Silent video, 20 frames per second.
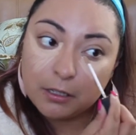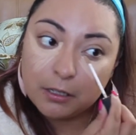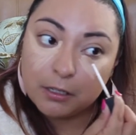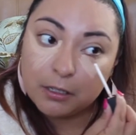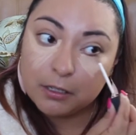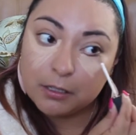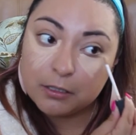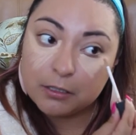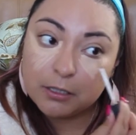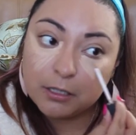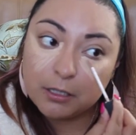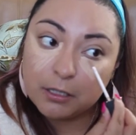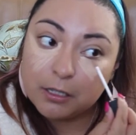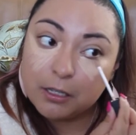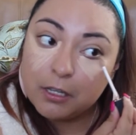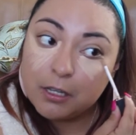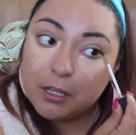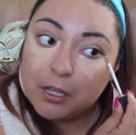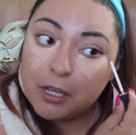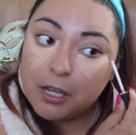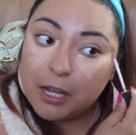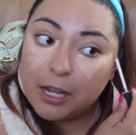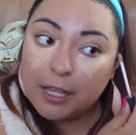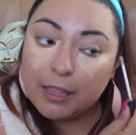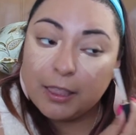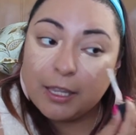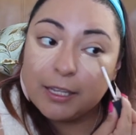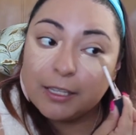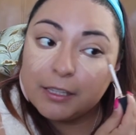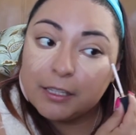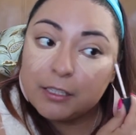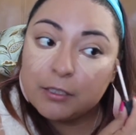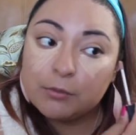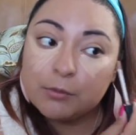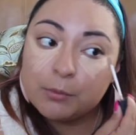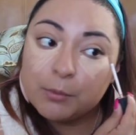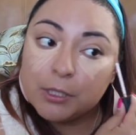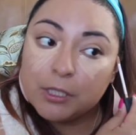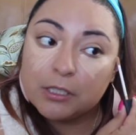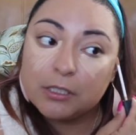Like I said, I like this
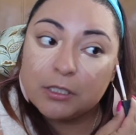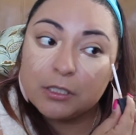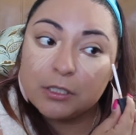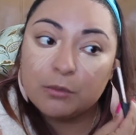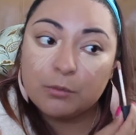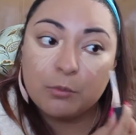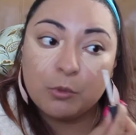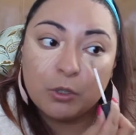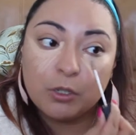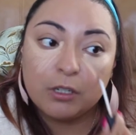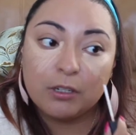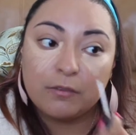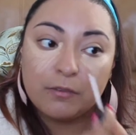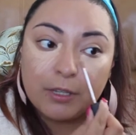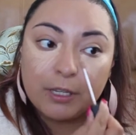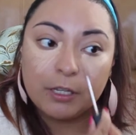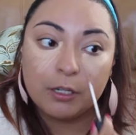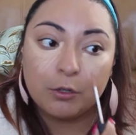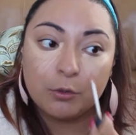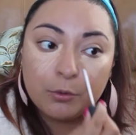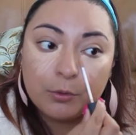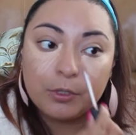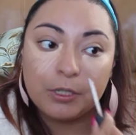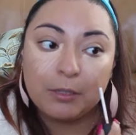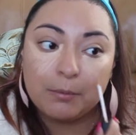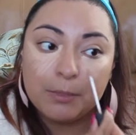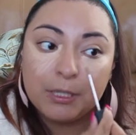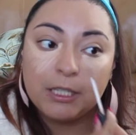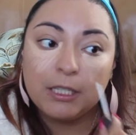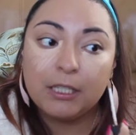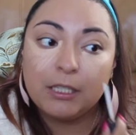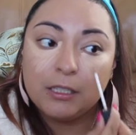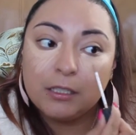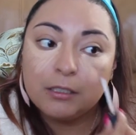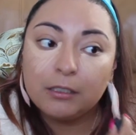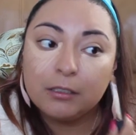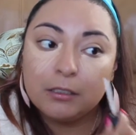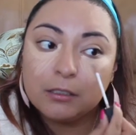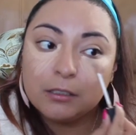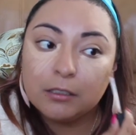one because it's more of a creamy
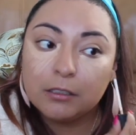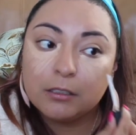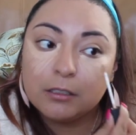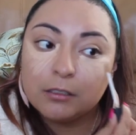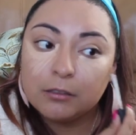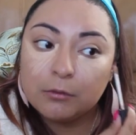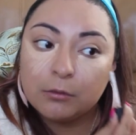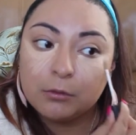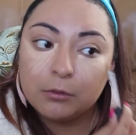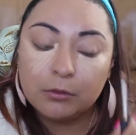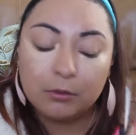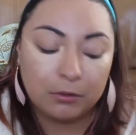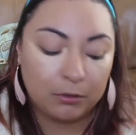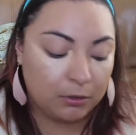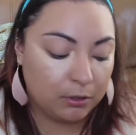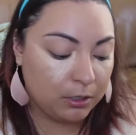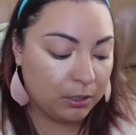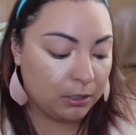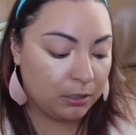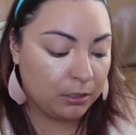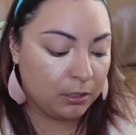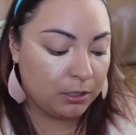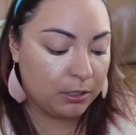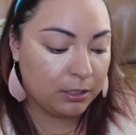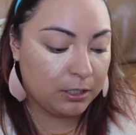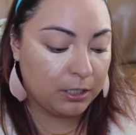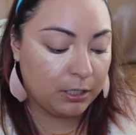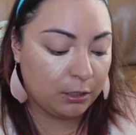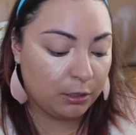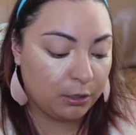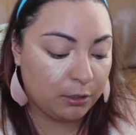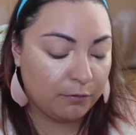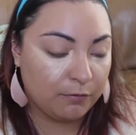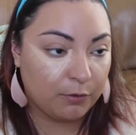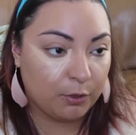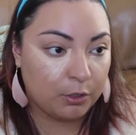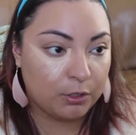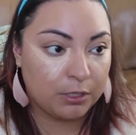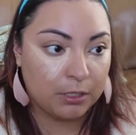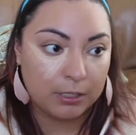concealer
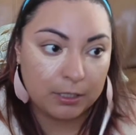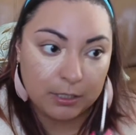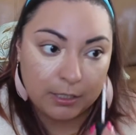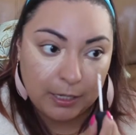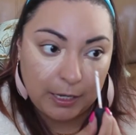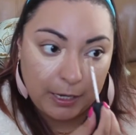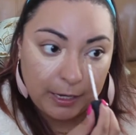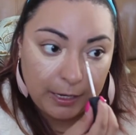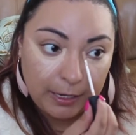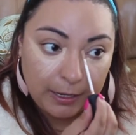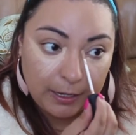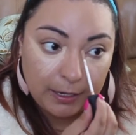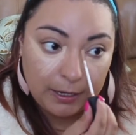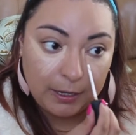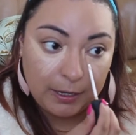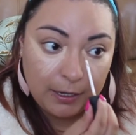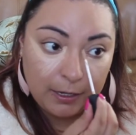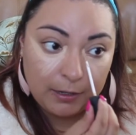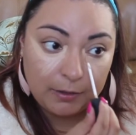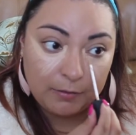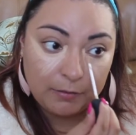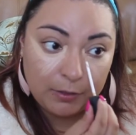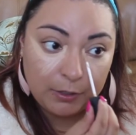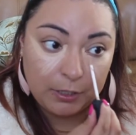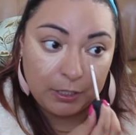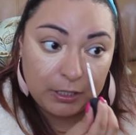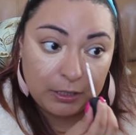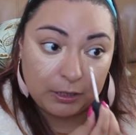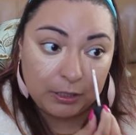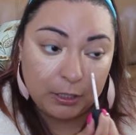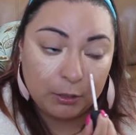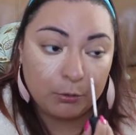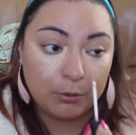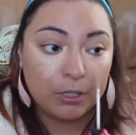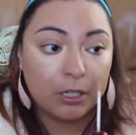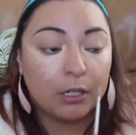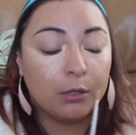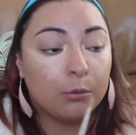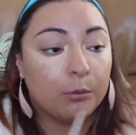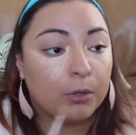versus a very
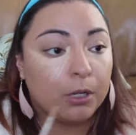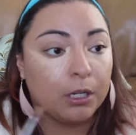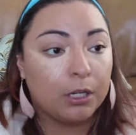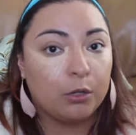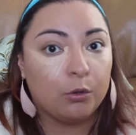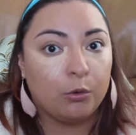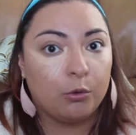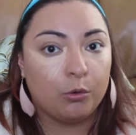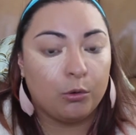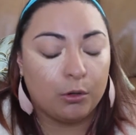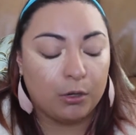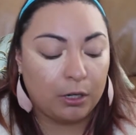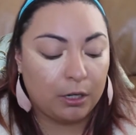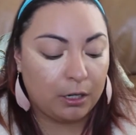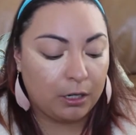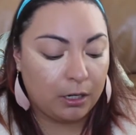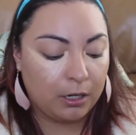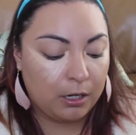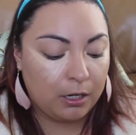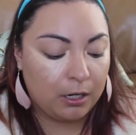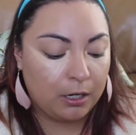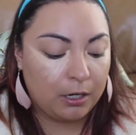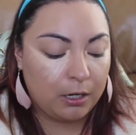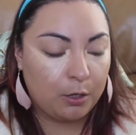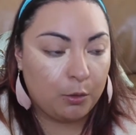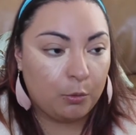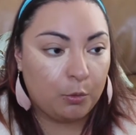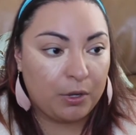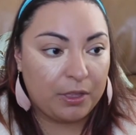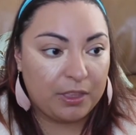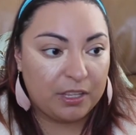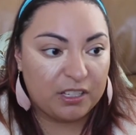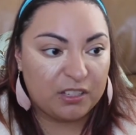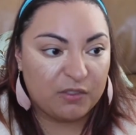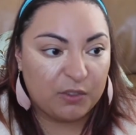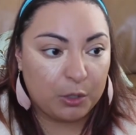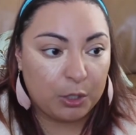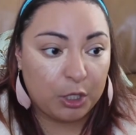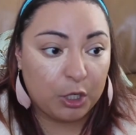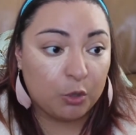liquidy one or one that's
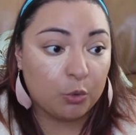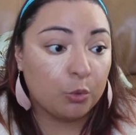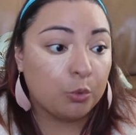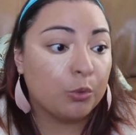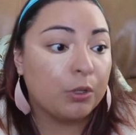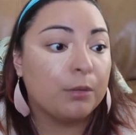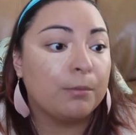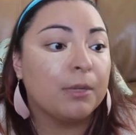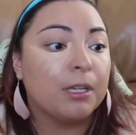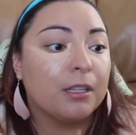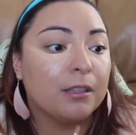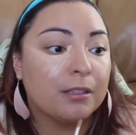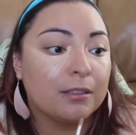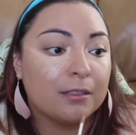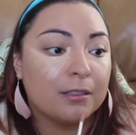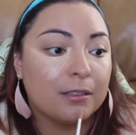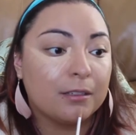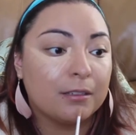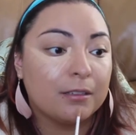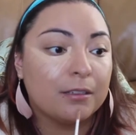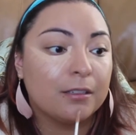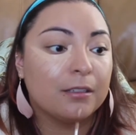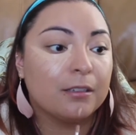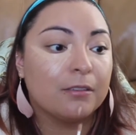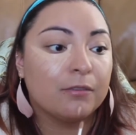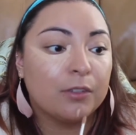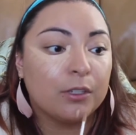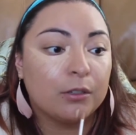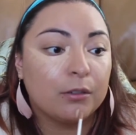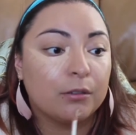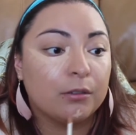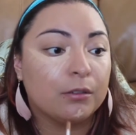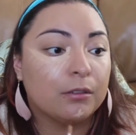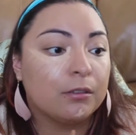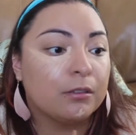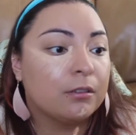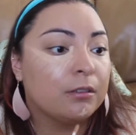very creamy that's going to give you,